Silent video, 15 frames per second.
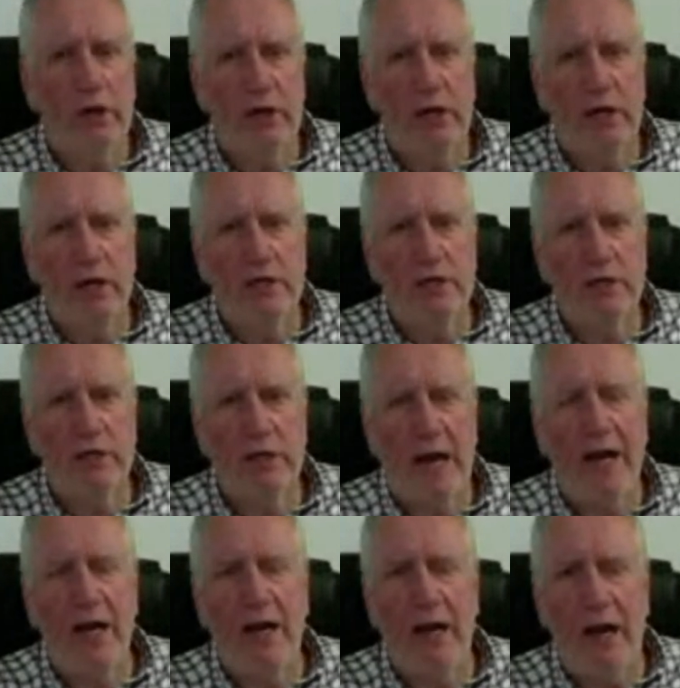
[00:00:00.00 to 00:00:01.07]
I think
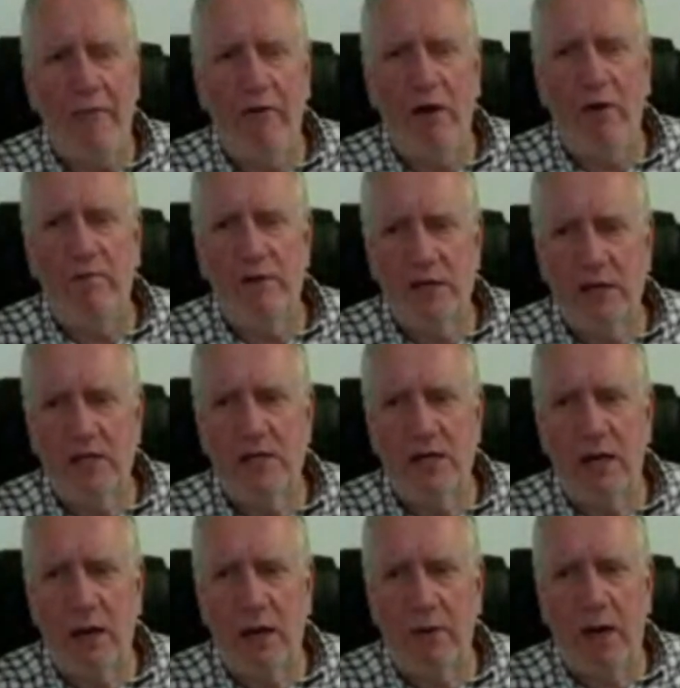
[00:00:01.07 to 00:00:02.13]
it's that level of
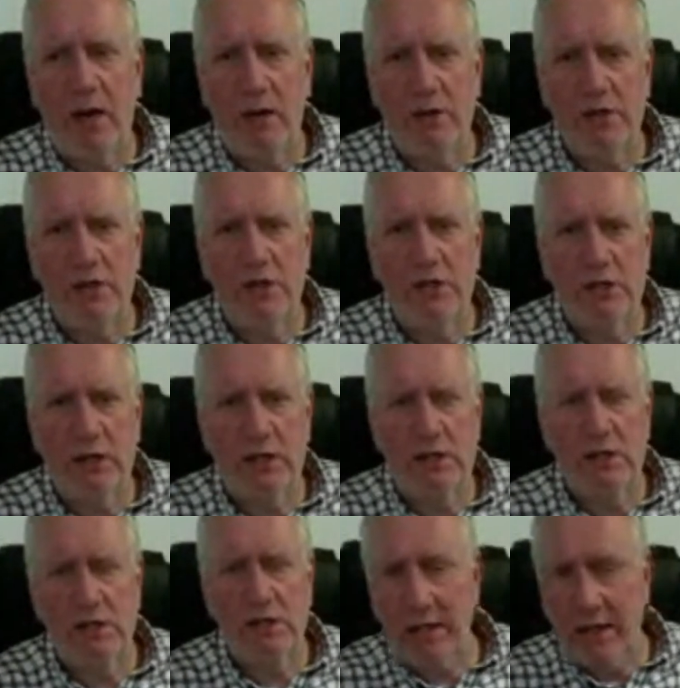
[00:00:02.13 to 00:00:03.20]
detail about
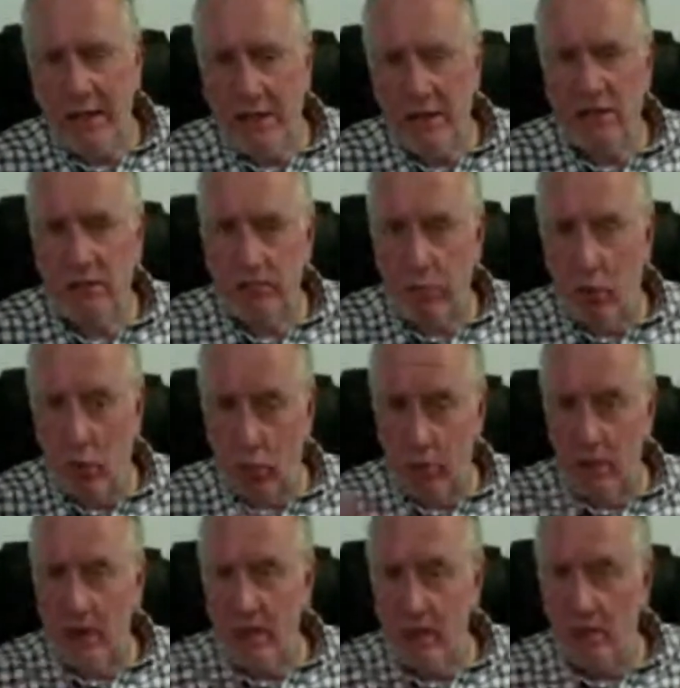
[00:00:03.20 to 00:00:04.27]
logistics is
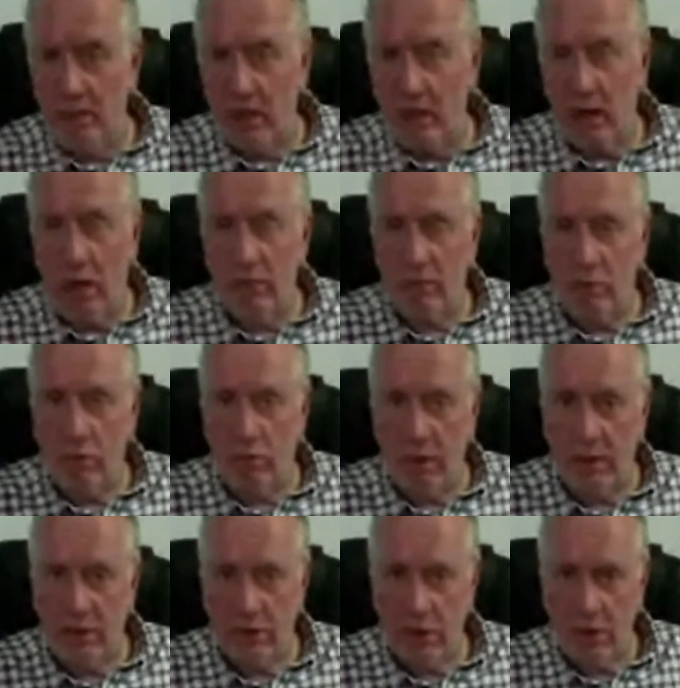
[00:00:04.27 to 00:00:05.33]
important in the big overall
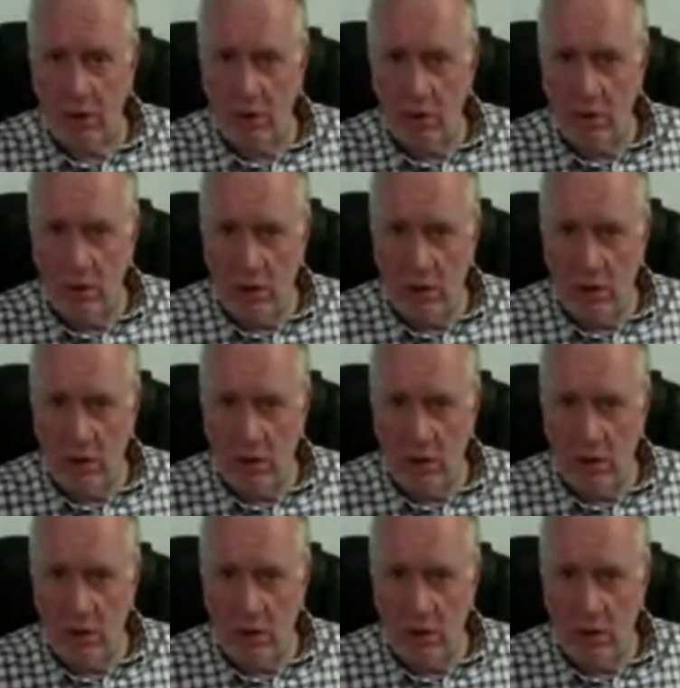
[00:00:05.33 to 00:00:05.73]
picture.